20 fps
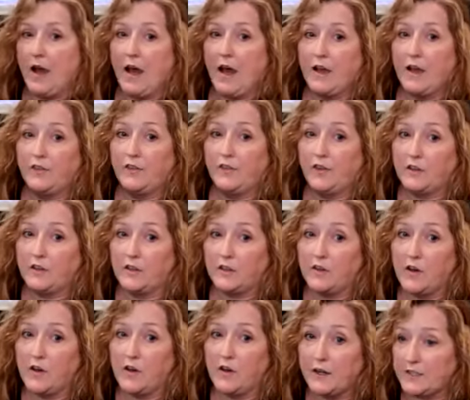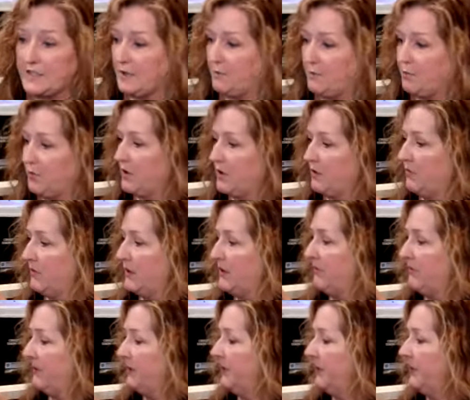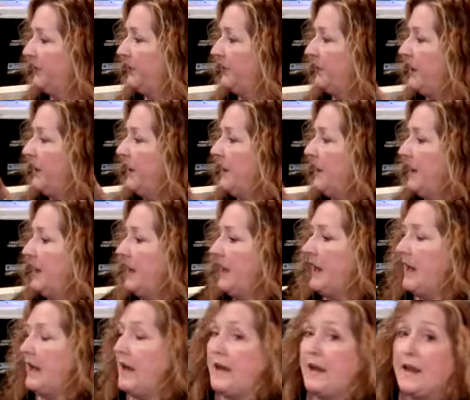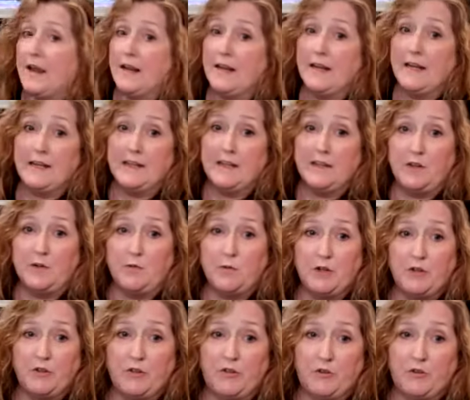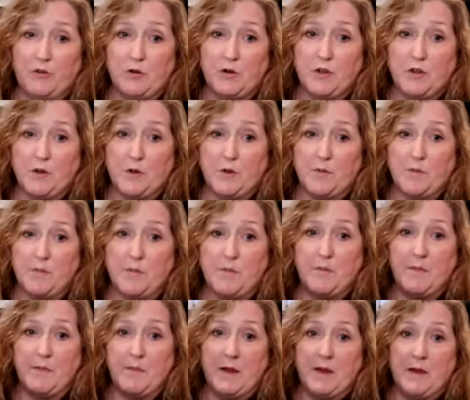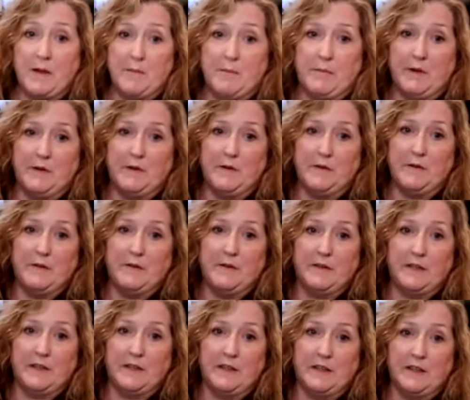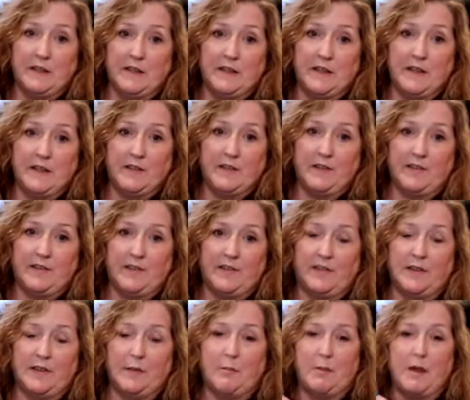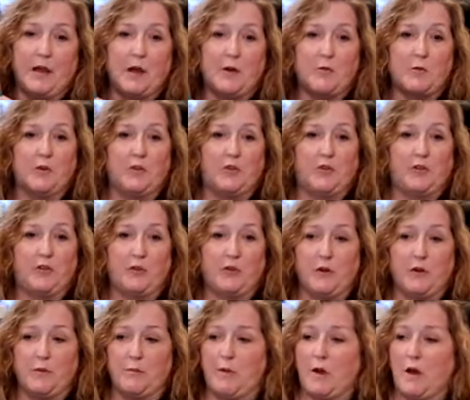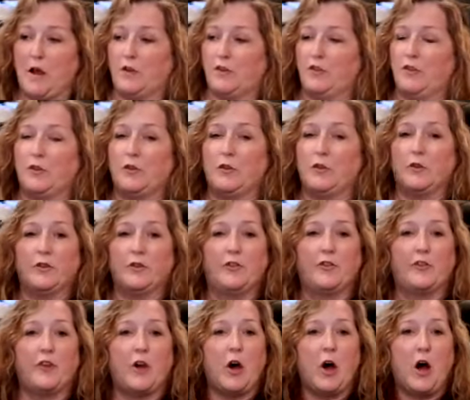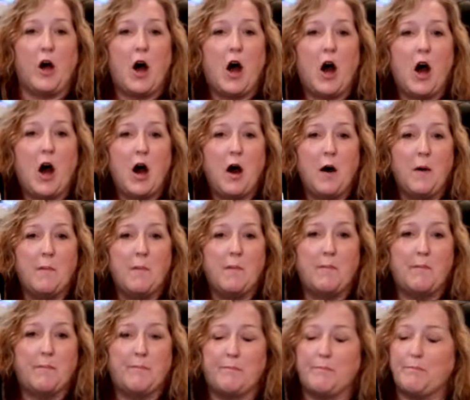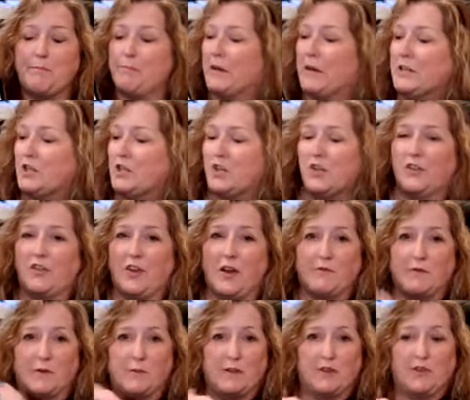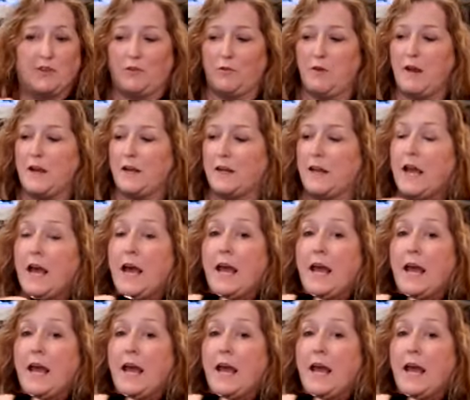I sell a lot of tape runner refills and I didn't know where to store them. But look at this. The Power Sort Box holds all bunches of them. It's great.